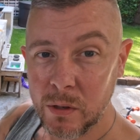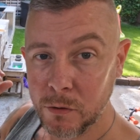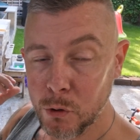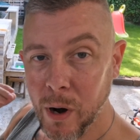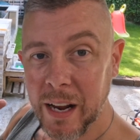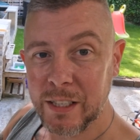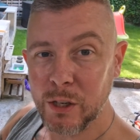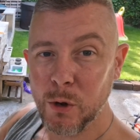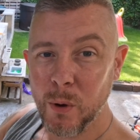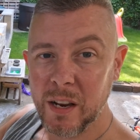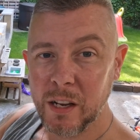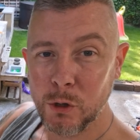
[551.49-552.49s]
I tried to do
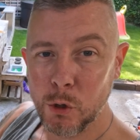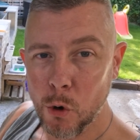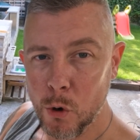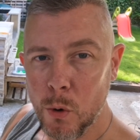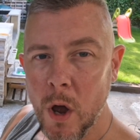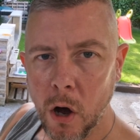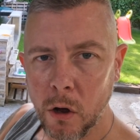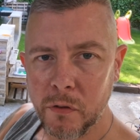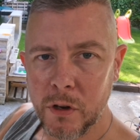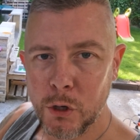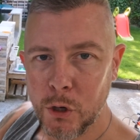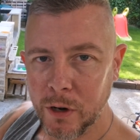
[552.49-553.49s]
it in a true Koi
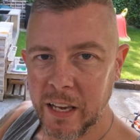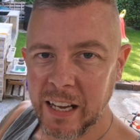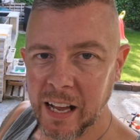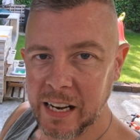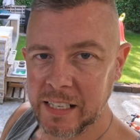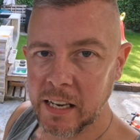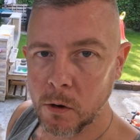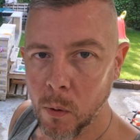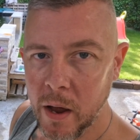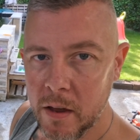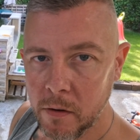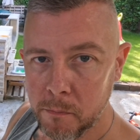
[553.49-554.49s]
Fish Johnny classic
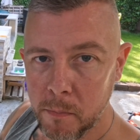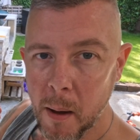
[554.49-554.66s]
way of